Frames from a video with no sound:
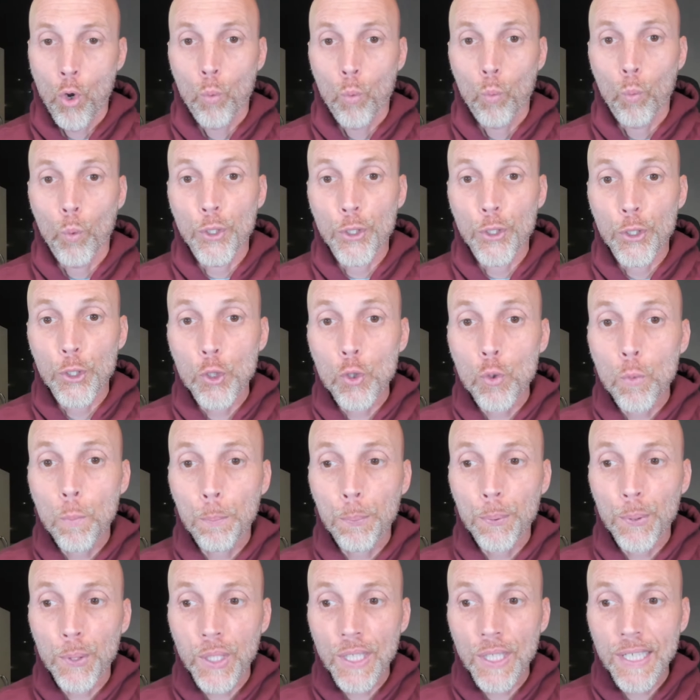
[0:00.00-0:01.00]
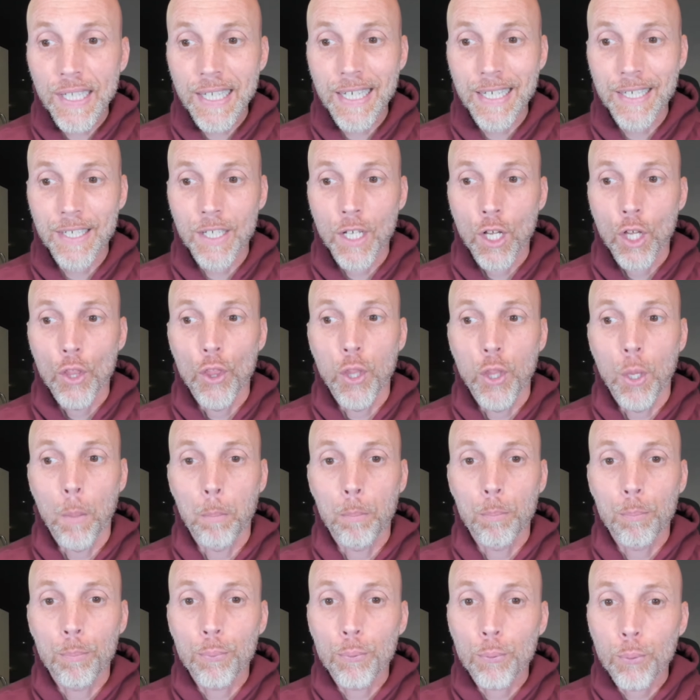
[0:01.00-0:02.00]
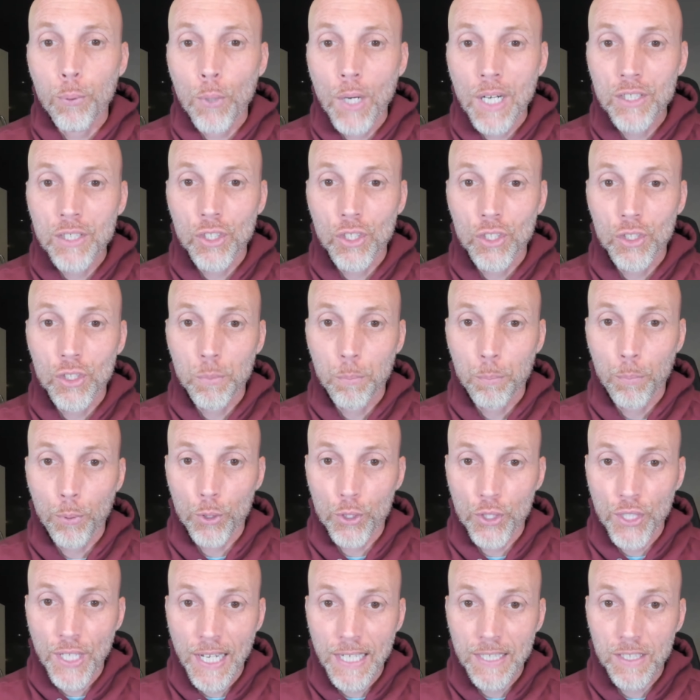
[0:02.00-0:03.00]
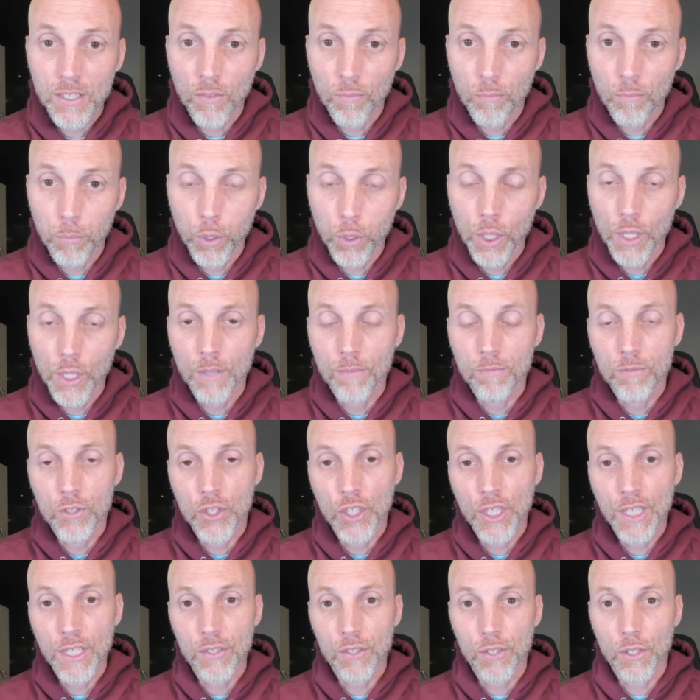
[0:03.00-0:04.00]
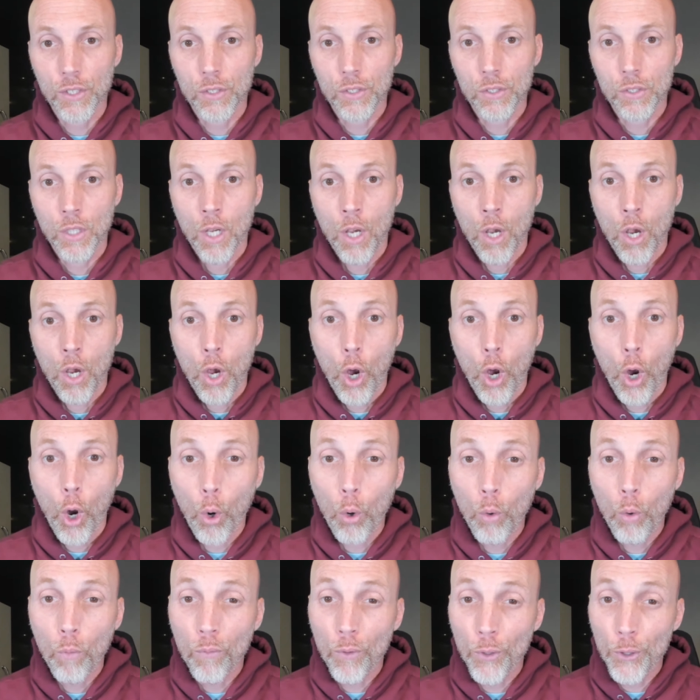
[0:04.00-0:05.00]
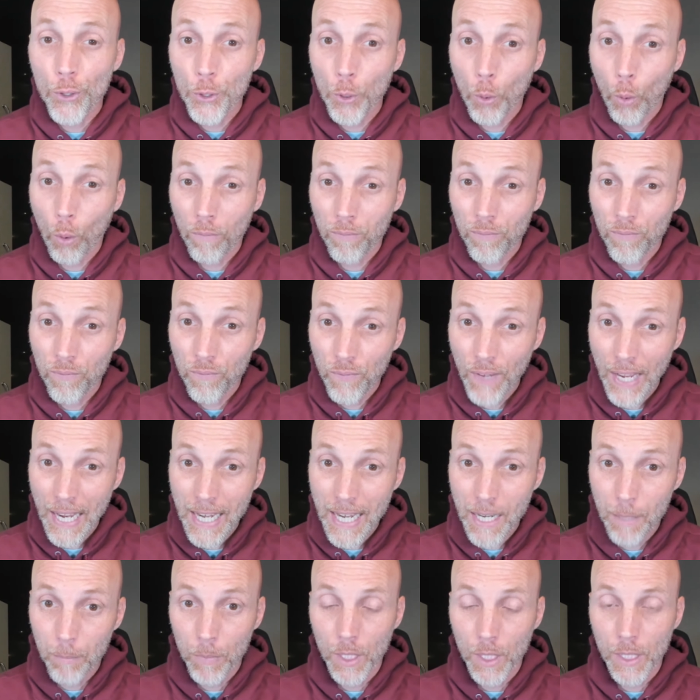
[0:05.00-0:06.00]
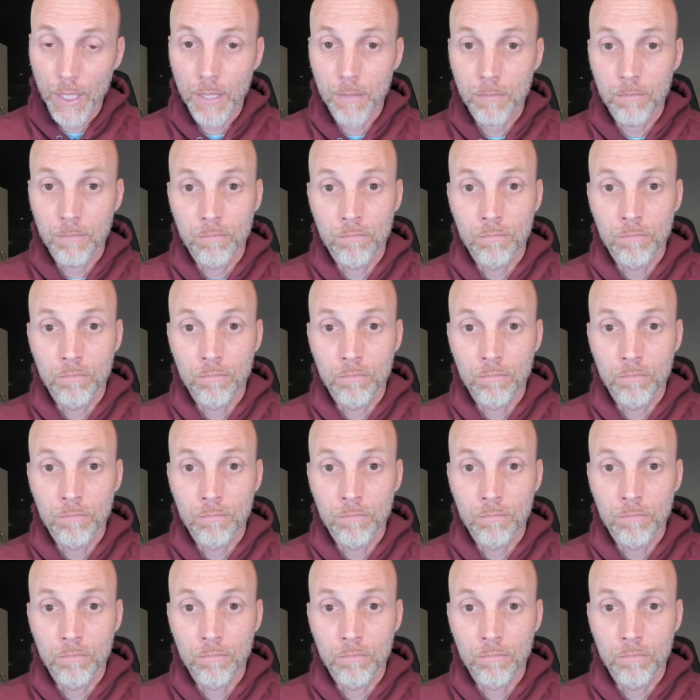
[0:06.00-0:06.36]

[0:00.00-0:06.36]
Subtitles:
when you plead the precious protective blood of Jesus over your family